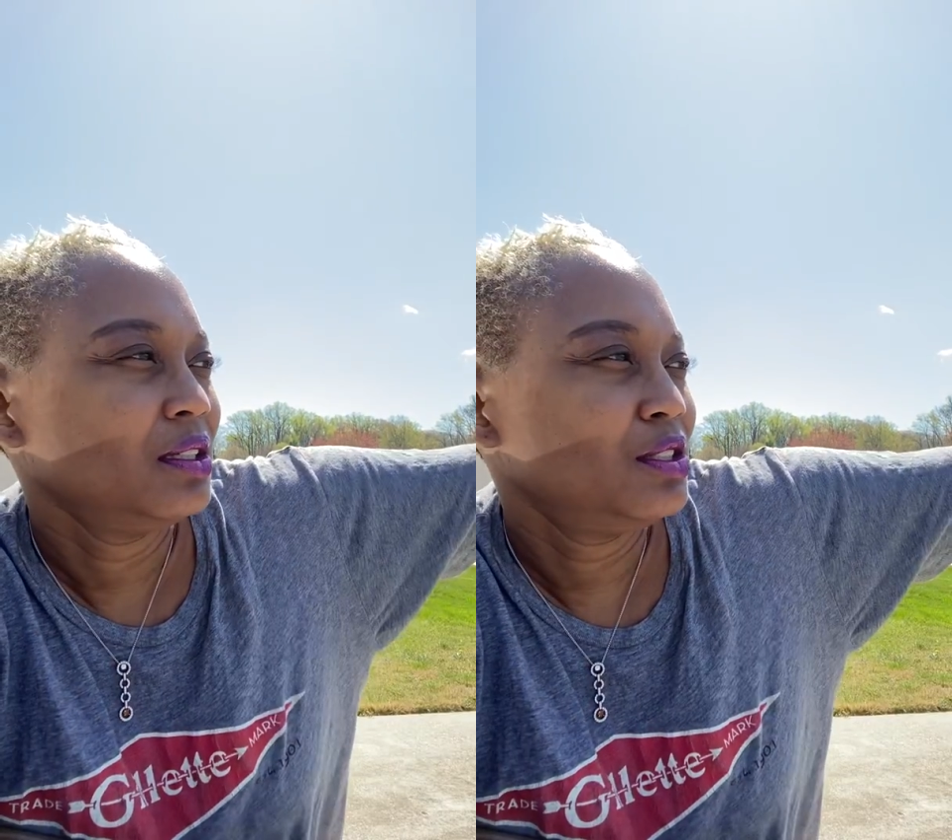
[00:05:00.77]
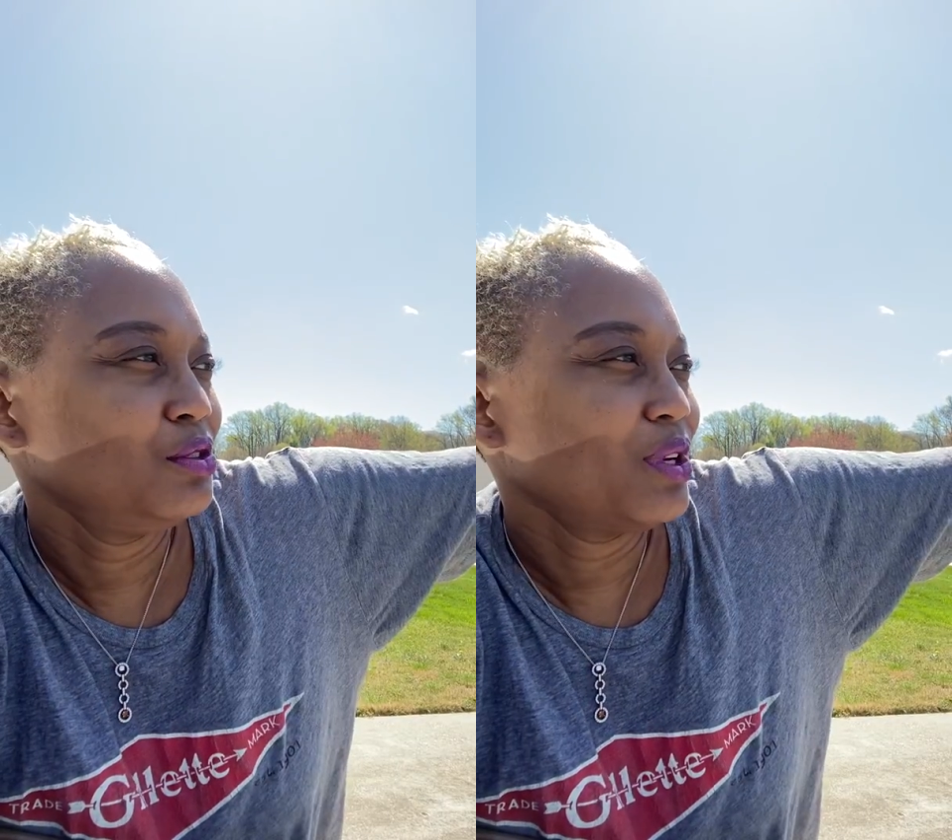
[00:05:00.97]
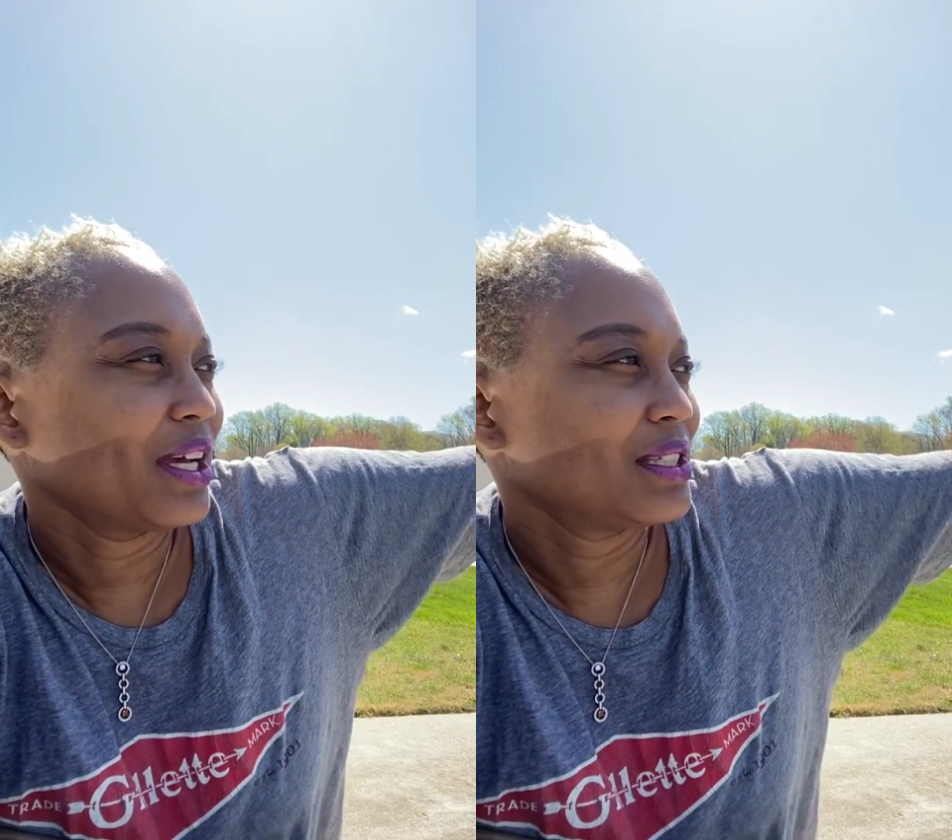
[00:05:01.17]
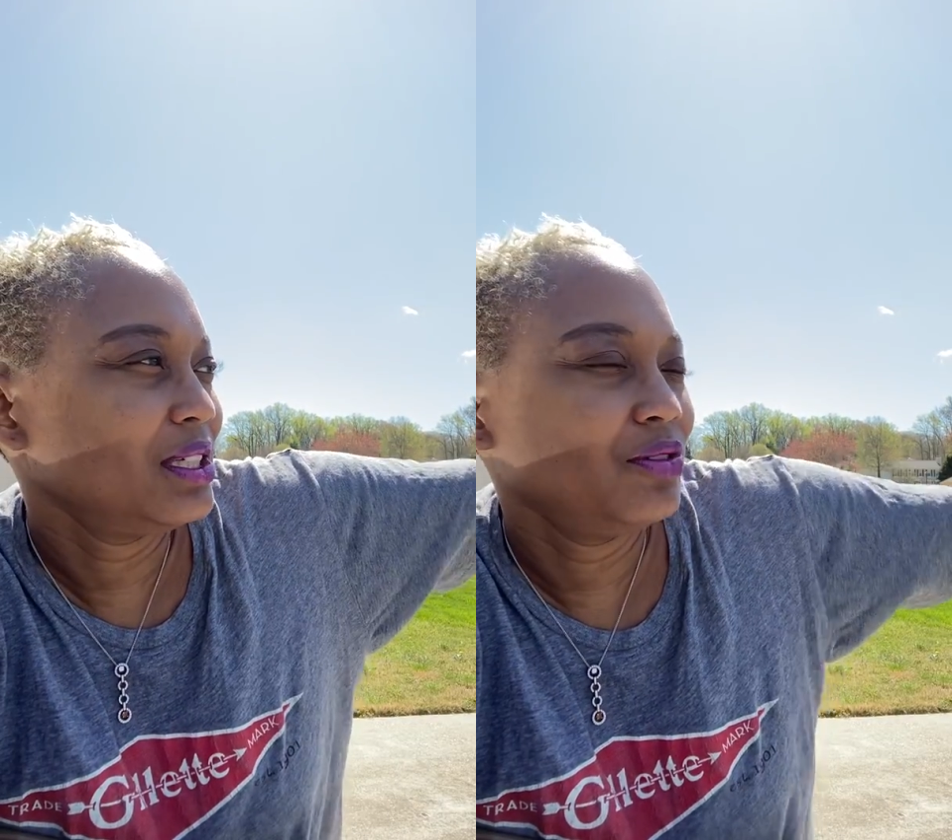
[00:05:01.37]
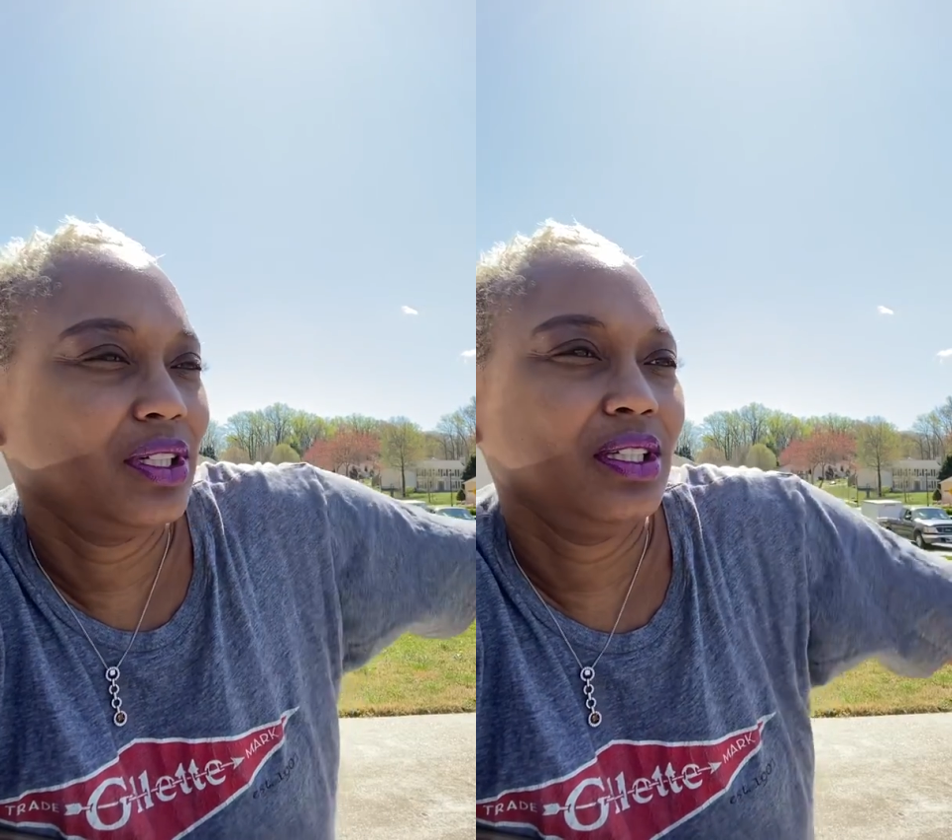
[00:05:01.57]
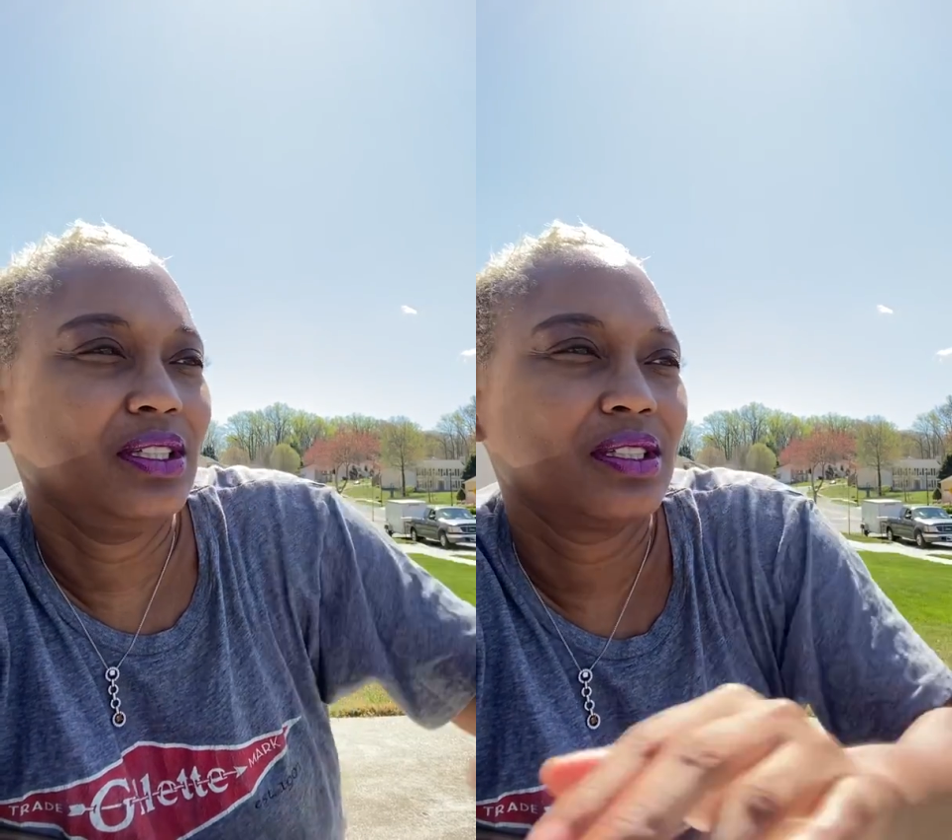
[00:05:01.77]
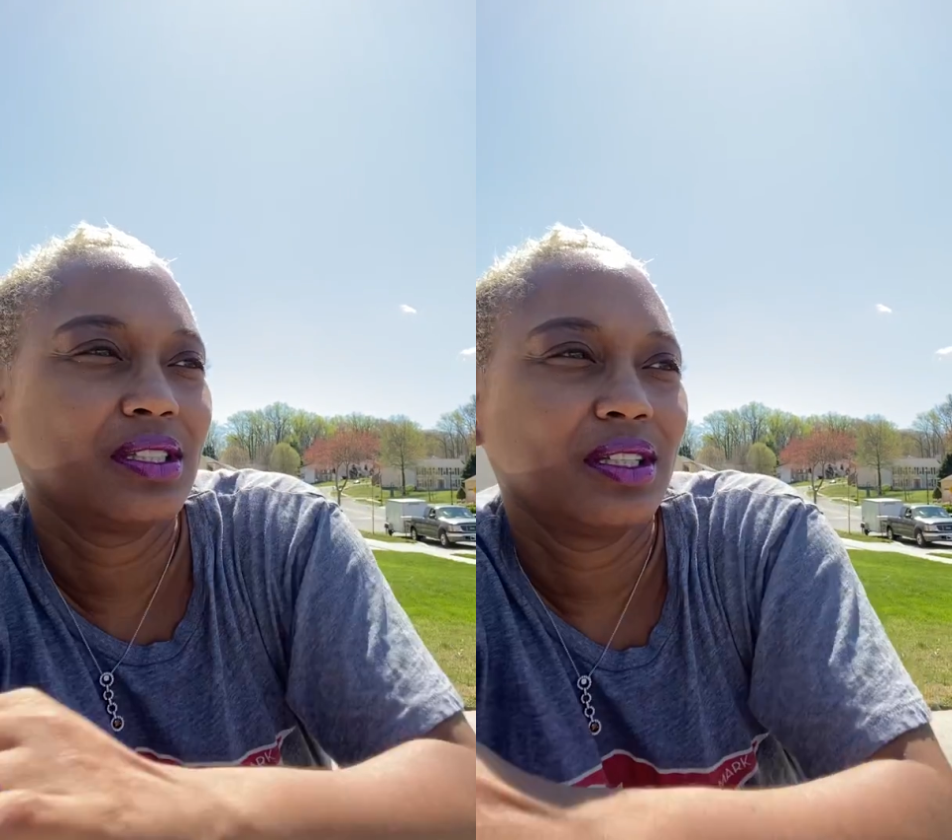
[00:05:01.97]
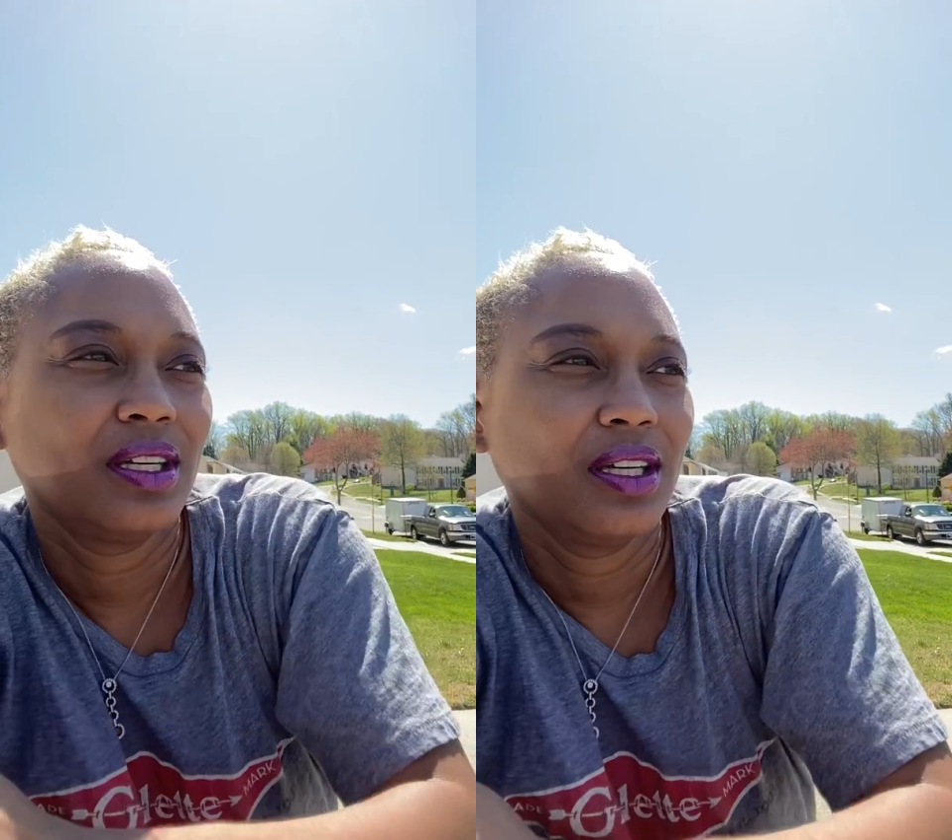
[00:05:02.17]
do activities
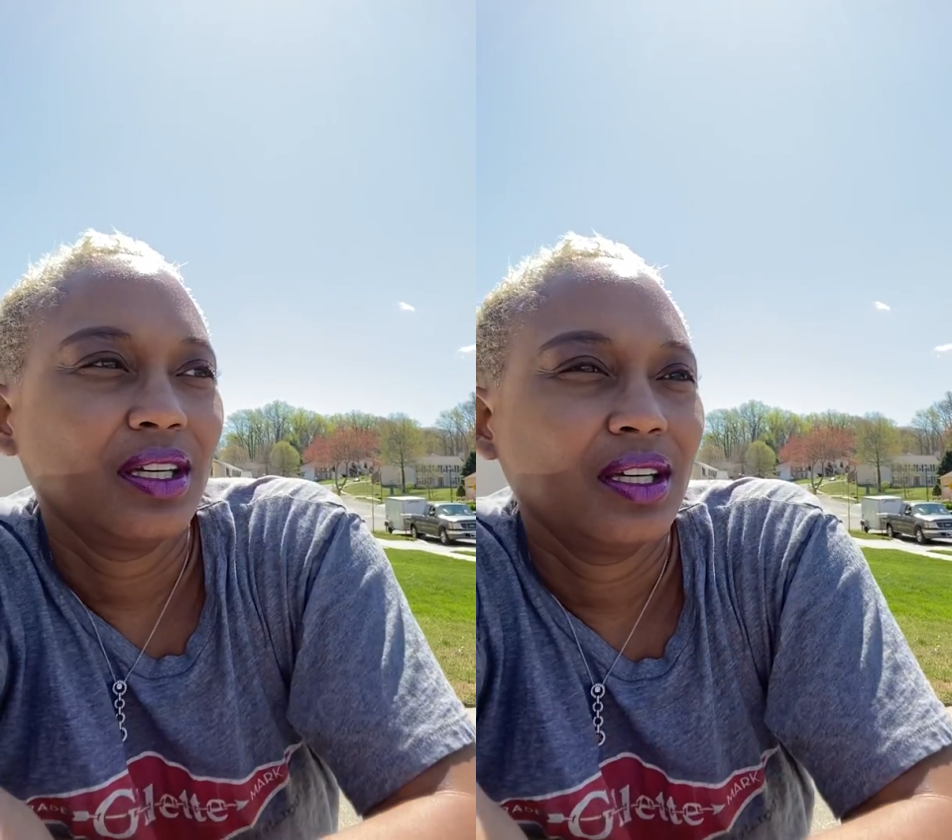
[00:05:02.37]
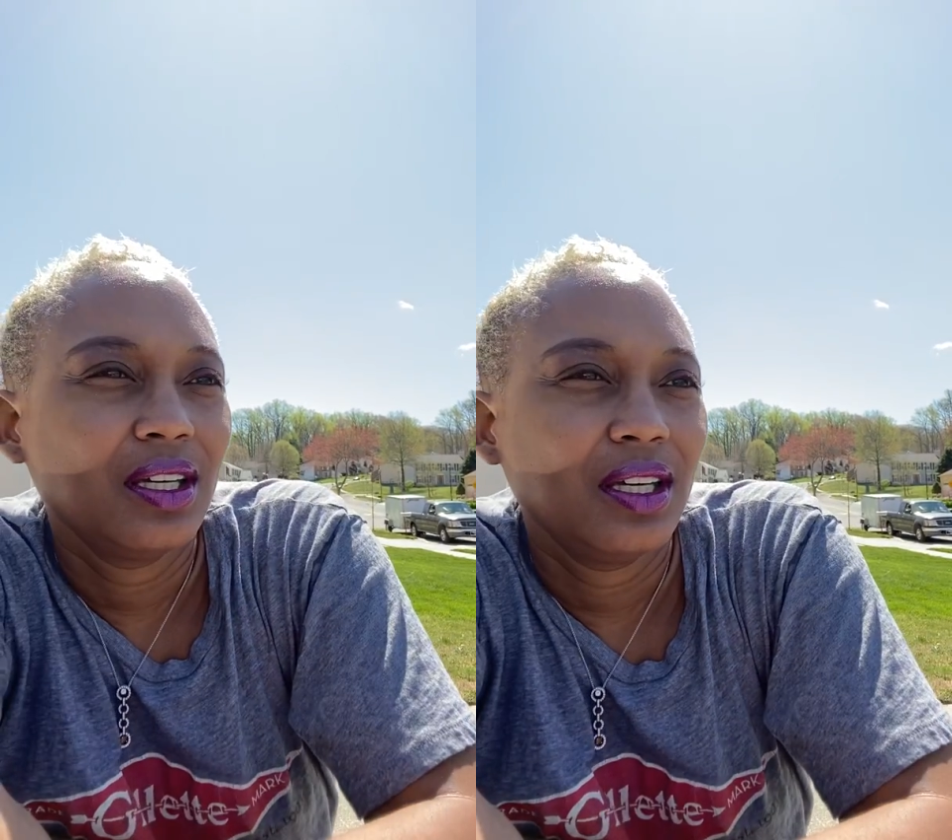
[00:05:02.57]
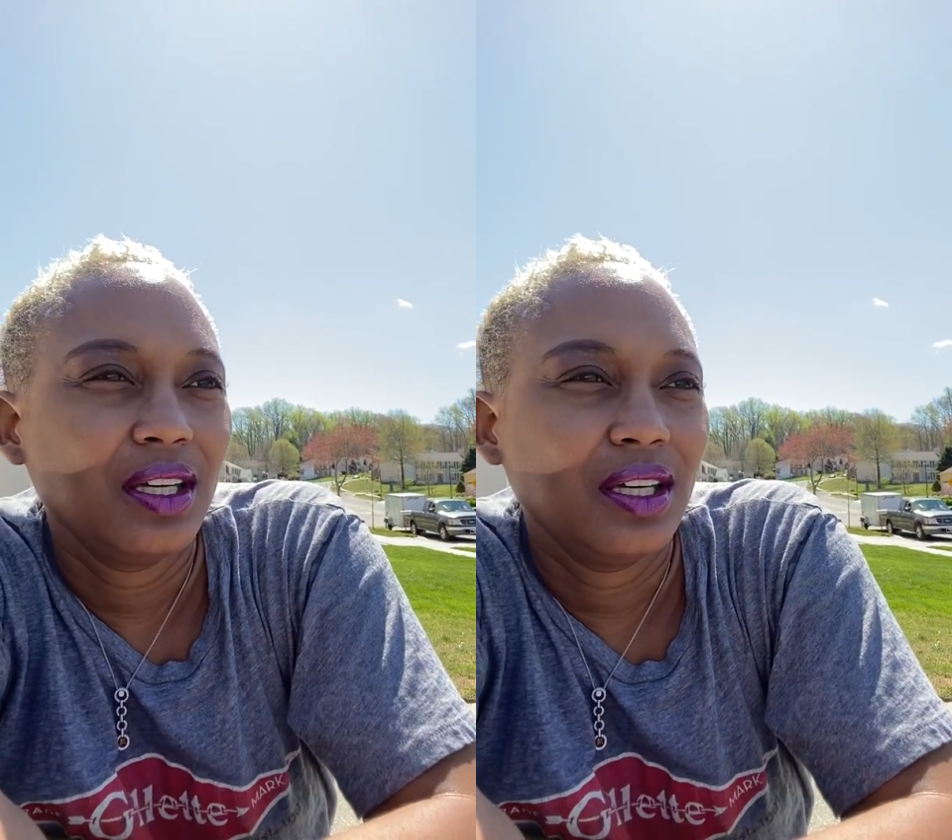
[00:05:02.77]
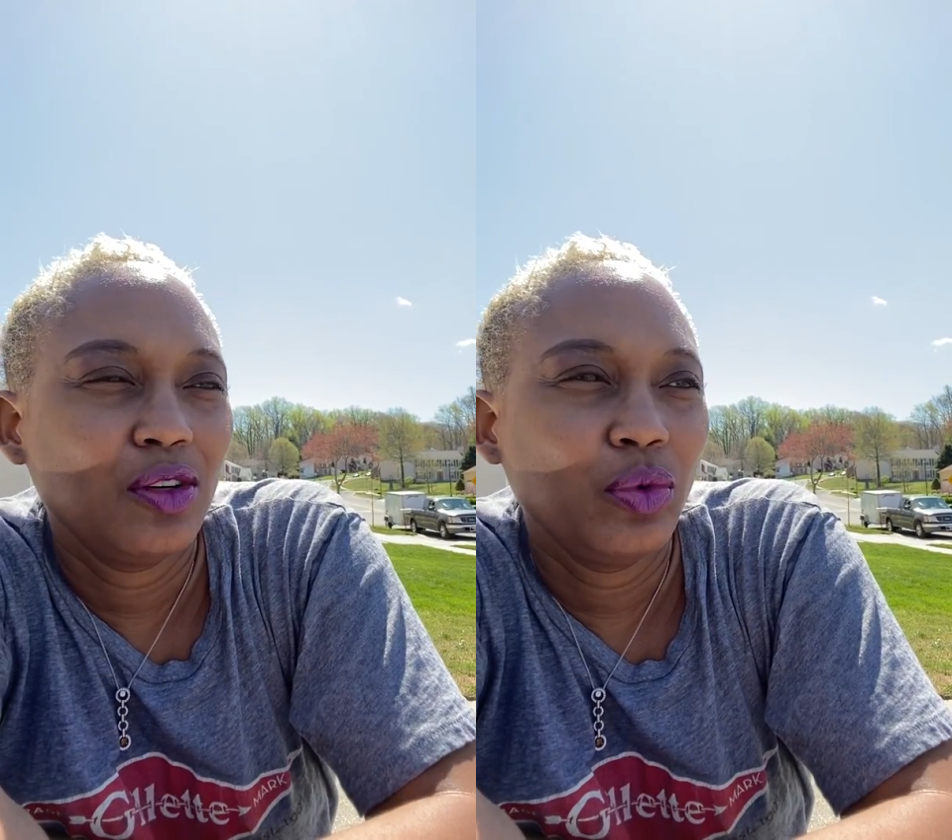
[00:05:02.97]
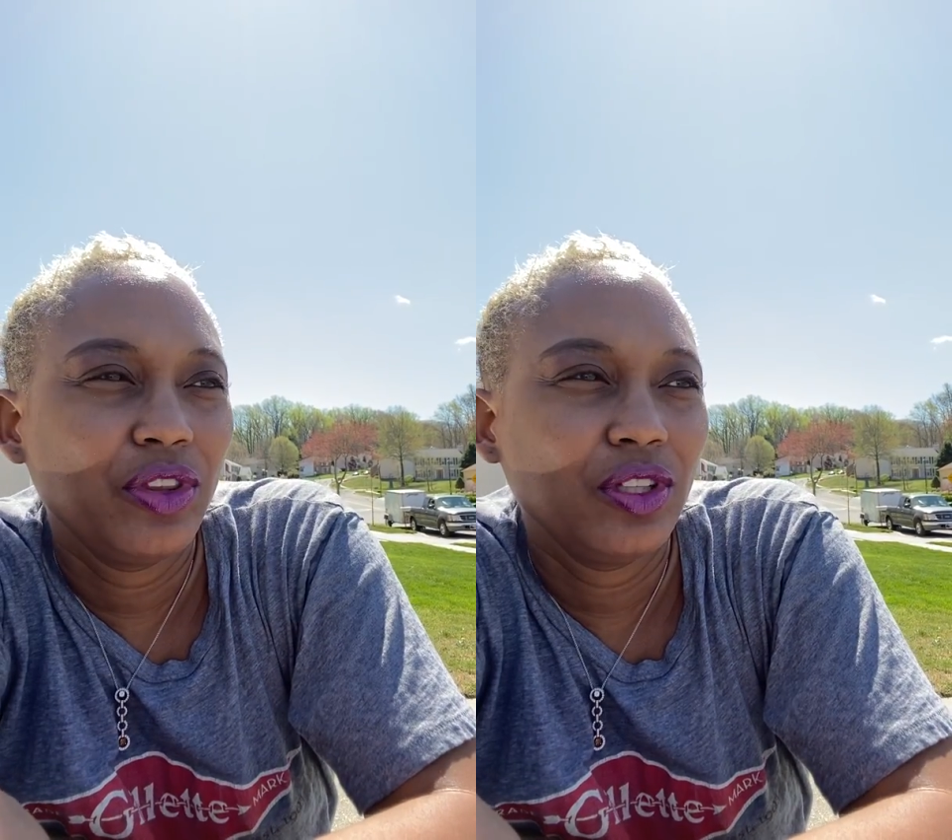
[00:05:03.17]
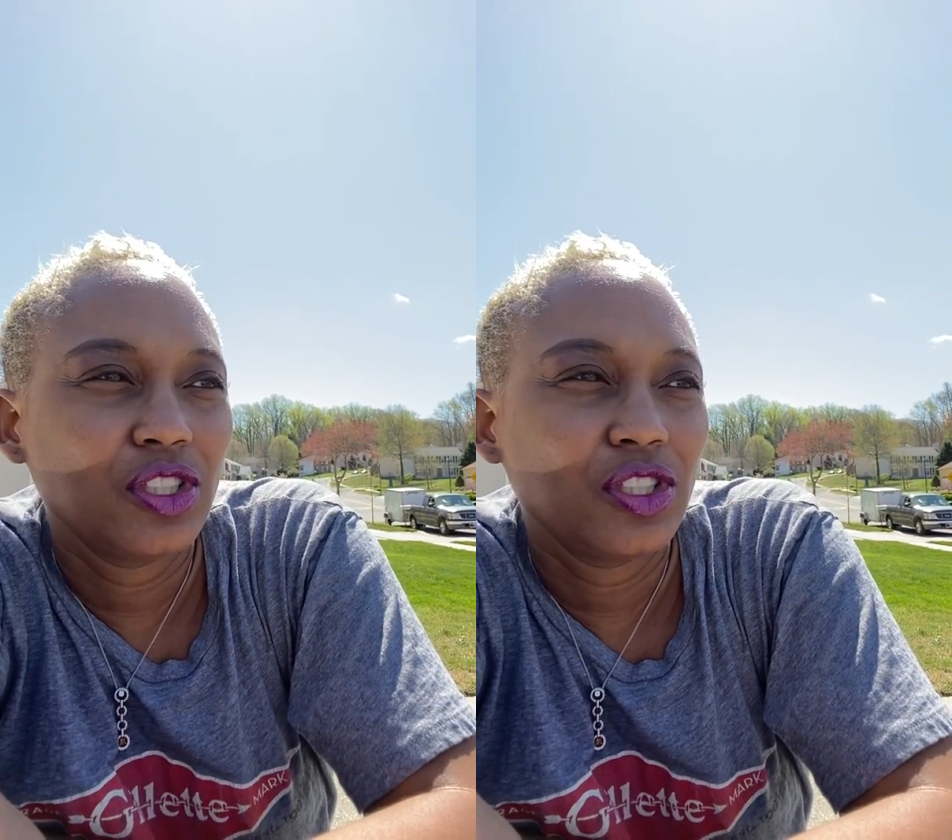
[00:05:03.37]
with your